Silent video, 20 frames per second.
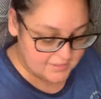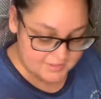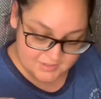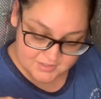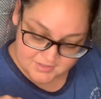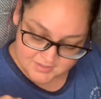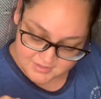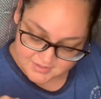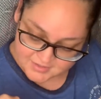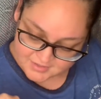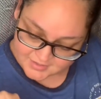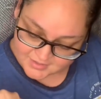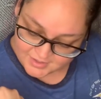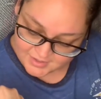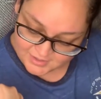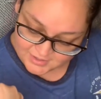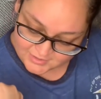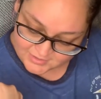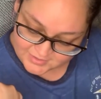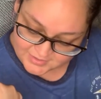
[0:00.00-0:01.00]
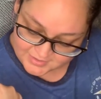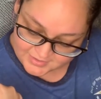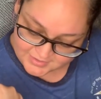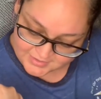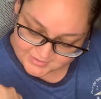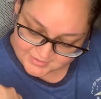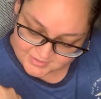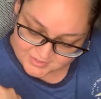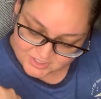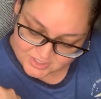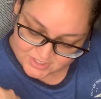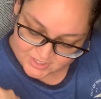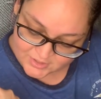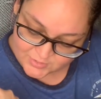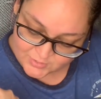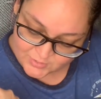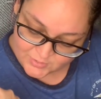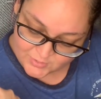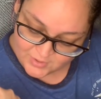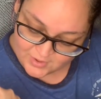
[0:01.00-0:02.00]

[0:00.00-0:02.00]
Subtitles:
just colors like this in general.